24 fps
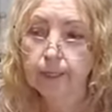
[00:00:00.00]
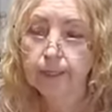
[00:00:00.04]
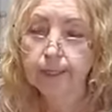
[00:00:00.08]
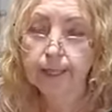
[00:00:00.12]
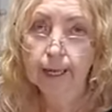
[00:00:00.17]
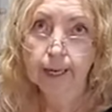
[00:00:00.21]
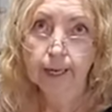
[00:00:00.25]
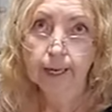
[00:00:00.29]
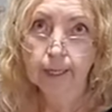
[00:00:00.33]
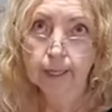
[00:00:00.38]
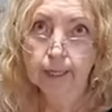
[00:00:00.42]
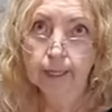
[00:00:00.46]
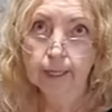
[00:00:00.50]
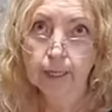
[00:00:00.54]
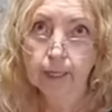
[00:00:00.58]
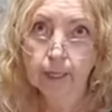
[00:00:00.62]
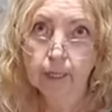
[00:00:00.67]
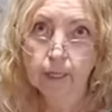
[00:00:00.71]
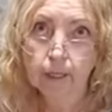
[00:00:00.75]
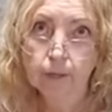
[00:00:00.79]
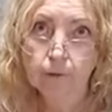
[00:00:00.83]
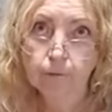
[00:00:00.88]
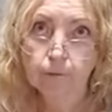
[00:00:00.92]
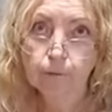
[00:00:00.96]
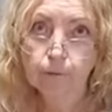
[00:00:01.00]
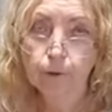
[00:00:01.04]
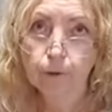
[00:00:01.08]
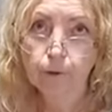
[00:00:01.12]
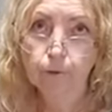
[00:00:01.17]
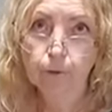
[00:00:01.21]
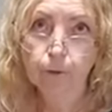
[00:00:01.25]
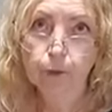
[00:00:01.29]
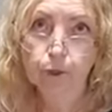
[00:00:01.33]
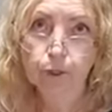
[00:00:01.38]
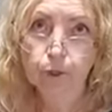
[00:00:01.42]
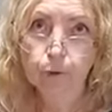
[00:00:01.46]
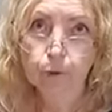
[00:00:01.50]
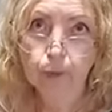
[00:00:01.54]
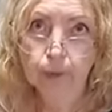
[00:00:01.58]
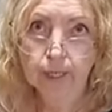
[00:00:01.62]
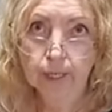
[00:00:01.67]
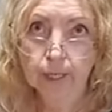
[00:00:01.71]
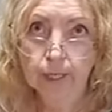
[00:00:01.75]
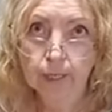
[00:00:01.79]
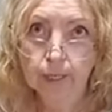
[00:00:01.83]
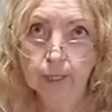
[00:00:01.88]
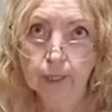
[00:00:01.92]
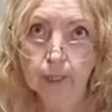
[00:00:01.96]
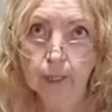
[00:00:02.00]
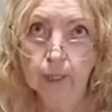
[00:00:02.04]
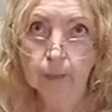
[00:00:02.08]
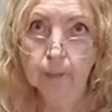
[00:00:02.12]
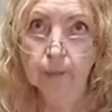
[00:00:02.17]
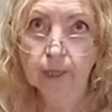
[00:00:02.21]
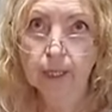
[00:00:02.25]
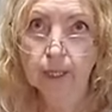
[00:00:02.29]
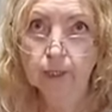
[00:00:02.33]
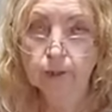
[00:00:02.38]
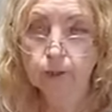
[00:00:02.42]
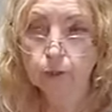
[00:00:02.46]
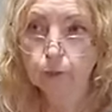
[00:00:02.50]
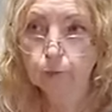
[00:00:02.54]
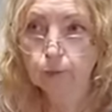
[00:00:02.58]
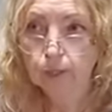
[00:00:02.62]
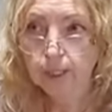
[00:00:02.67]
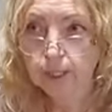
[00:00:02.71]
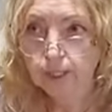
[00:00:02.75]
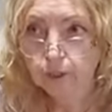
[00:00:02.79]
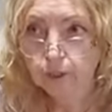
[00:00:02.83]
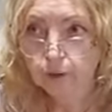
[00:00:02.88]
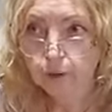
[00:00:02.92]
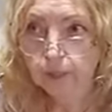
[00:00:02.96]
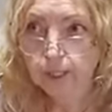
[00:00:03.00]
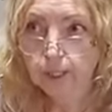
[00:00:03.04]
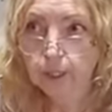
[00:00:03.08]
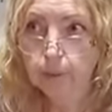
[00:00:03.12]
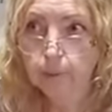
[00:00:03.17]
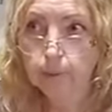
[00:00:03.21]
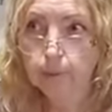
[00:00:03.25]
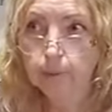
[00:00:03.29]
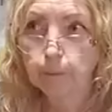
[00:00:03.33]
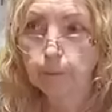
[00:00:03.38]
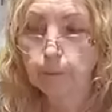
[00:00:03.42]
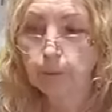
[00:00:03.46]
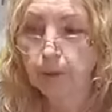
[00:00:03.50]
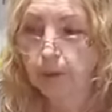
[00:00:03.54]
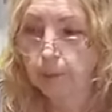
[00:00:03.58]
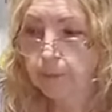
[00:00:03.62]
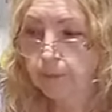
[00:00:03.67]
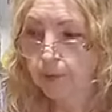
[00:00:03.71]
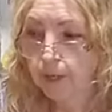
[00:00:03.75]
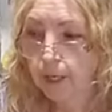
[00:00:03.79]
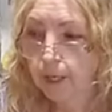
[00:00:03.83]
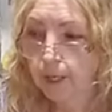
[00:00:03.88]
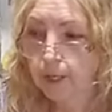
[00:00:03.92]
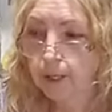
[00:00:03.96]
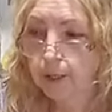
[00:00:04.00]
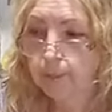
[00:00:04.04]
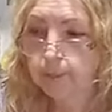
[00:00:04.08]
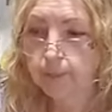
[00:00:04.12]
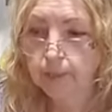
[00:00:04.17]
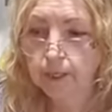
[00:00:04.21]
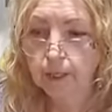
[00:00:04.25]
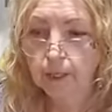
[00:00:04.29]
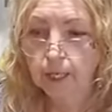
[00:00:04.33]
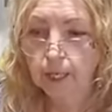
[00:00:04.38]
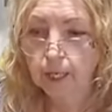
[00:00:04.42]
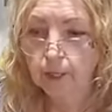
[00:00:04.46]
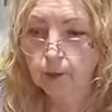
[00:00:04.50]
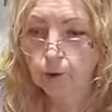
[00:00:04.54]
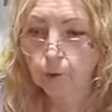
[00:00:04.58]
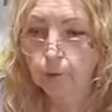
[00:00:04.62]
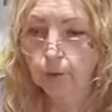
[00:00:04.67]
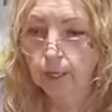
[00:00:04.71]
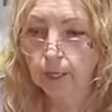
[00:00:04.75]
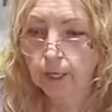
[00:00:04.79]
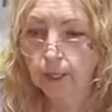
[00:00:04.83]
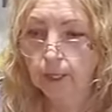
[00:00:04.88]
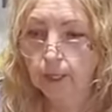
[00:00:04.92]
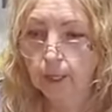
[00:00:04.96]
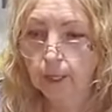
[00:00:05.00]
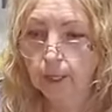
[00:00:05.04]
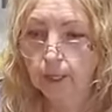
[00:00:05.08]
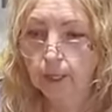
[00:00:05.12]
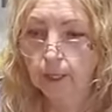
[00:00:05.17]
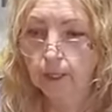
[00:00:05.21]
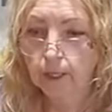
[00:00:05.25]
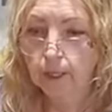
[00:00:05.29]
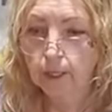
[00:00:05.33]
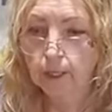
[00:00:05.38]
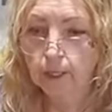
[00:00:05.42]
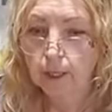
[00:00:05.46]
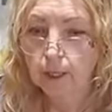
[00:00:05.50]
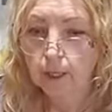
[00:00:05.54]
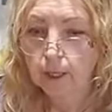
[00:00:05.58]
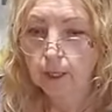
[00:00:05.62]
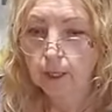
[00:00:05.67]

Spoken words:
daily for the first week, because you're really trying to bump that up and create like a